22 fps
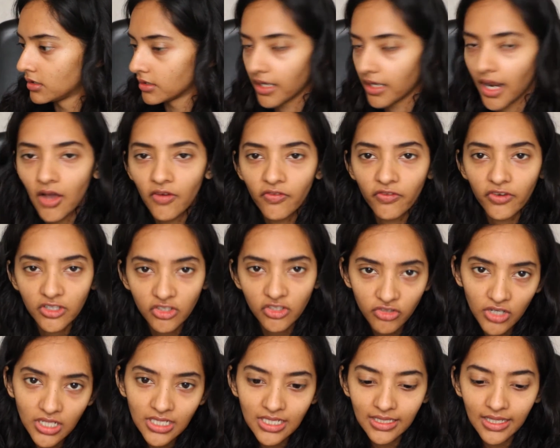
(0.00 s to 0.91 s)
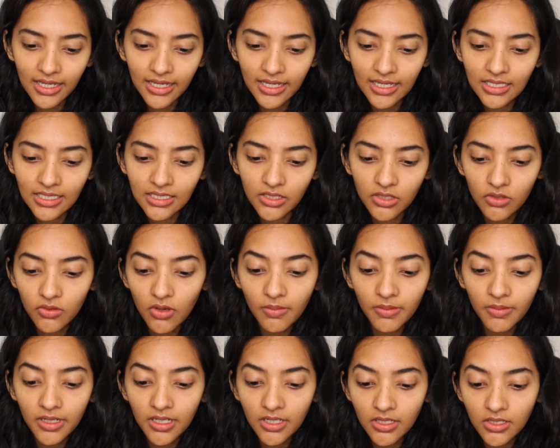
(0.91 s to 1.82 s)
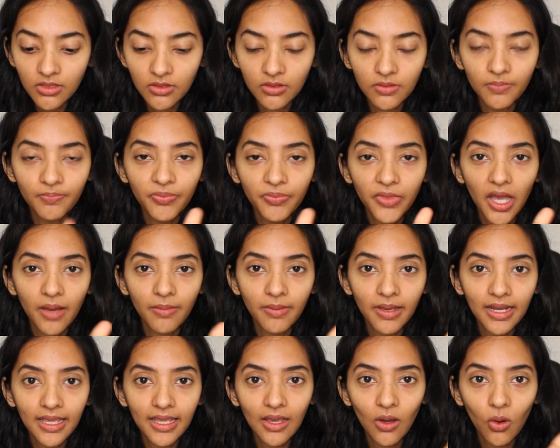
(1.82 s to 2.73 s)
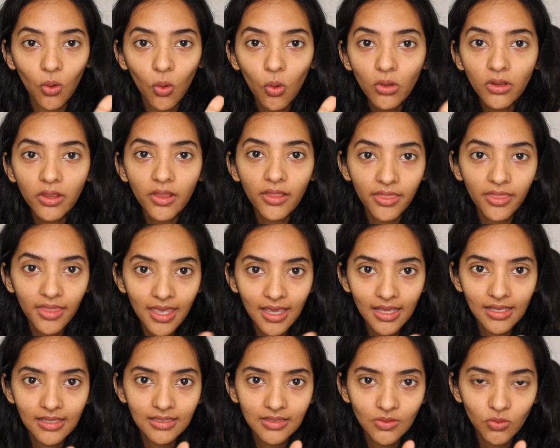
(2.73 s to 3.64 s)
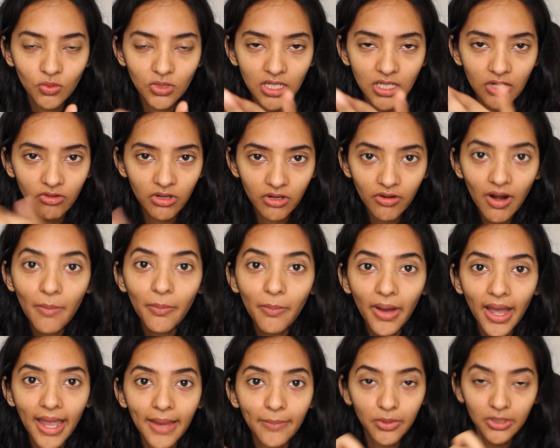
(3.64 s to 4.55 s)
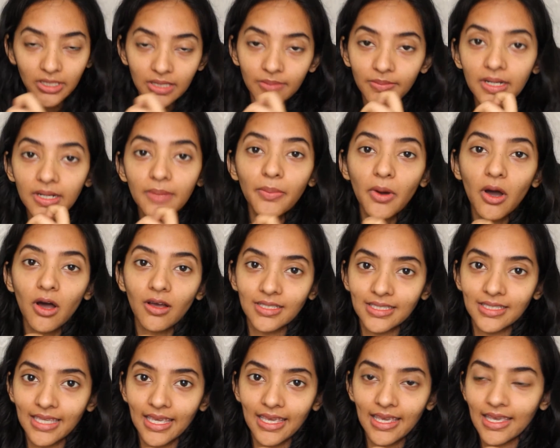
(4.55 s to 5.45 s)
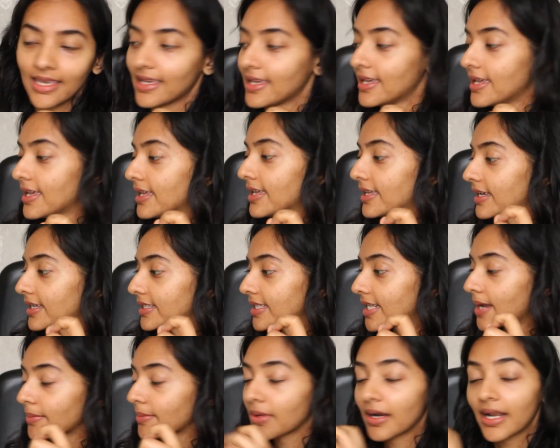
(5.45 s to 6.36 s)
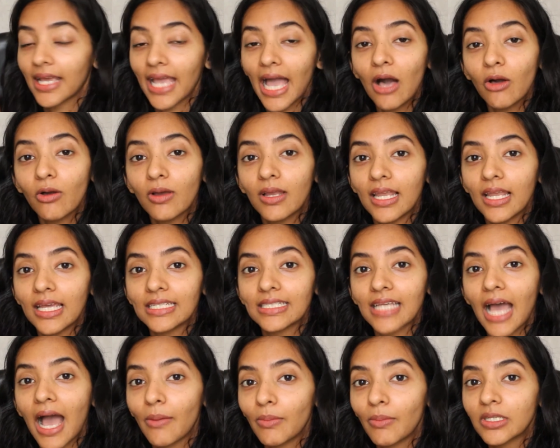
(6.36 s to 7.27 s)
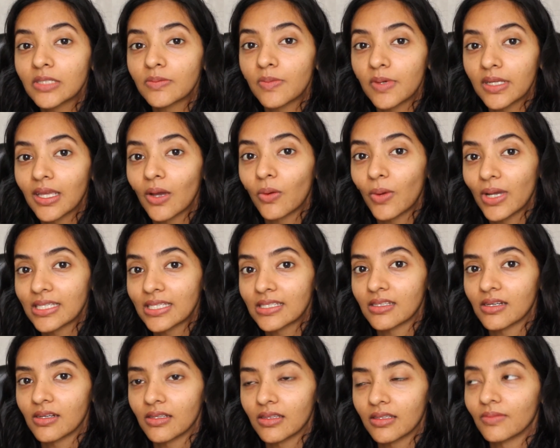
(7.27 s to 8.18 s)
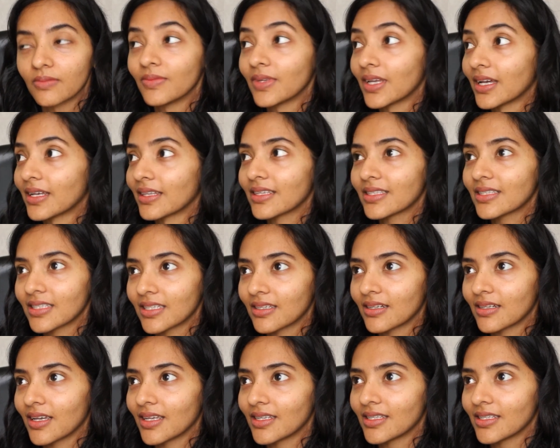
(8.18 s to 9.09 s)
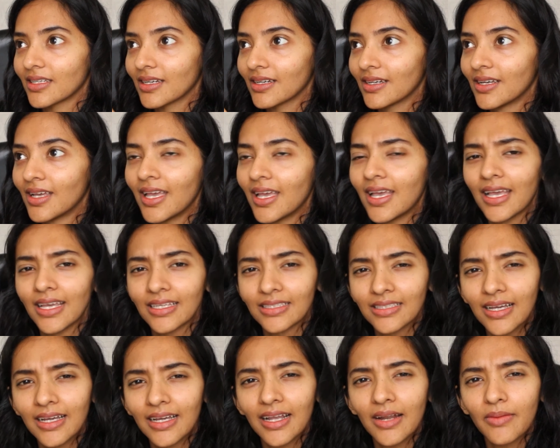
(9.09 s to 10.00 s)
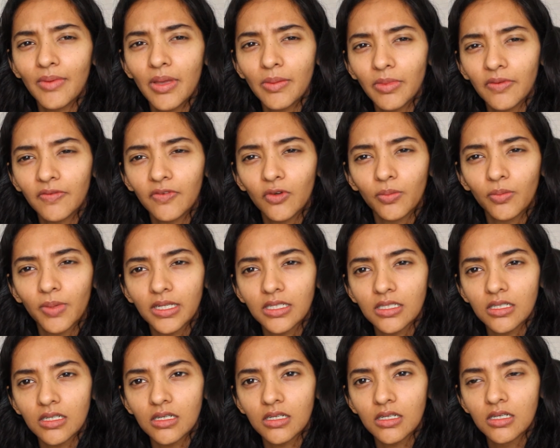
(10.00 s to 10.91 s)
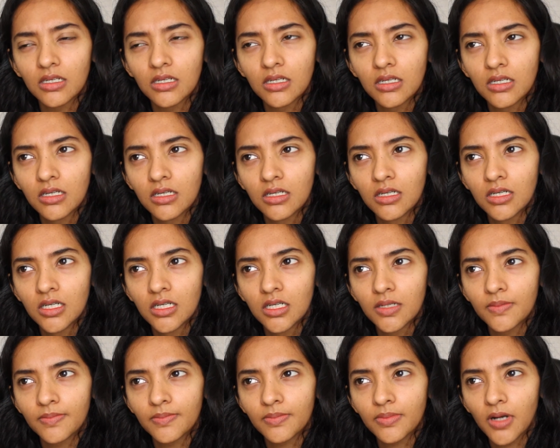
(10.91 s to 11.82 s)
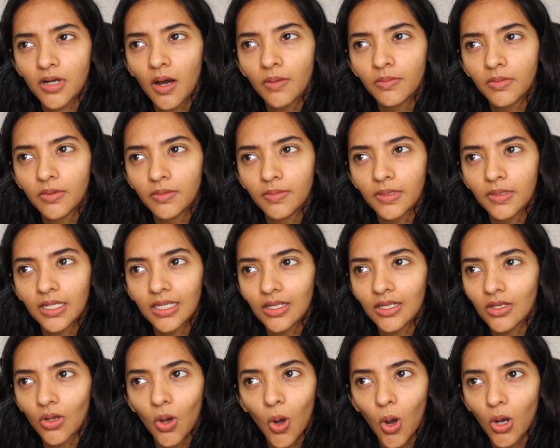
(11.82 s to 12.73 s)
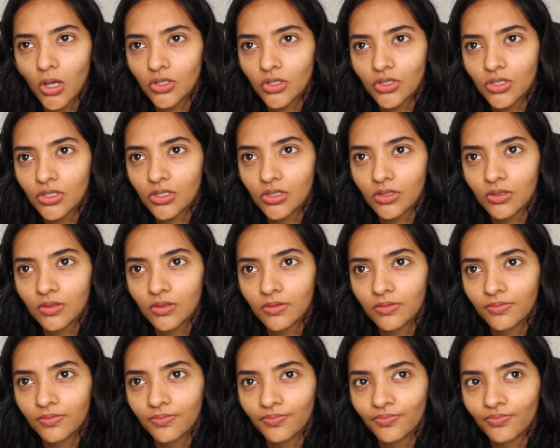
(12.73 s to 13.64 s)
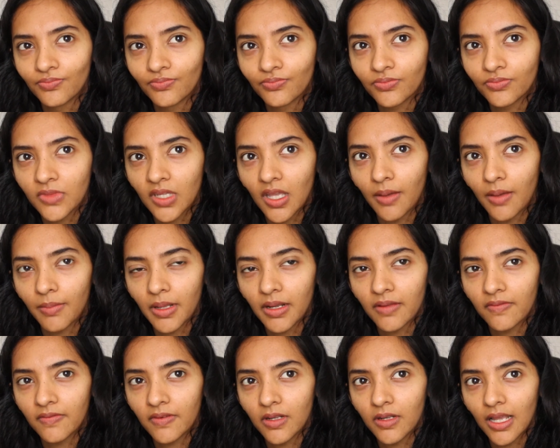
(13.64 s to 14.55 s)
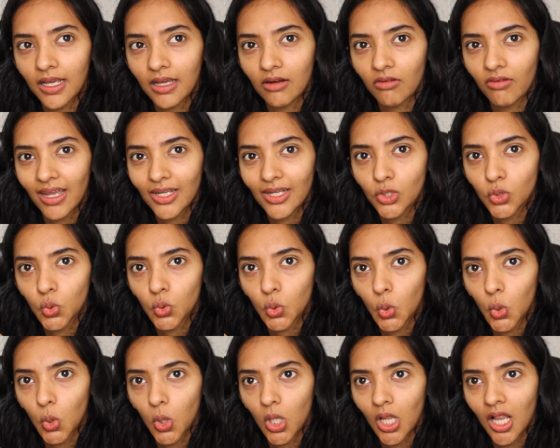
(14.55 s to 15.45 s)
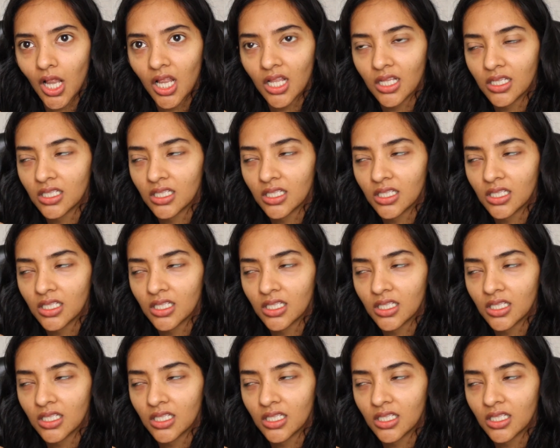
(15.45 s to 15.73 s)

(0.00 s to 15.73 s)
You know how frustrating that is? You know what I'm gonna do? I'm gonna get all the things which I regret buying, put them in a basket, and then I'm gonna calculate how much money I wasted on them. Yeah, that's a good idea. Is that gonna make me feel better? Probably not. I'm gonna feel like a right tool.